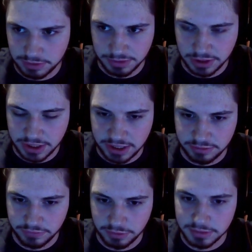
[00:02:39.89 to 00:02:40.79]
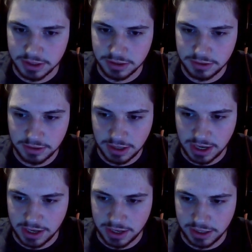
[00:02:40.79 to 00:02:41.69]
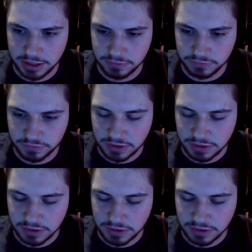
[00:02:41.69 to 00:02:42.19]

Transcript: Let me lay down for a bit, and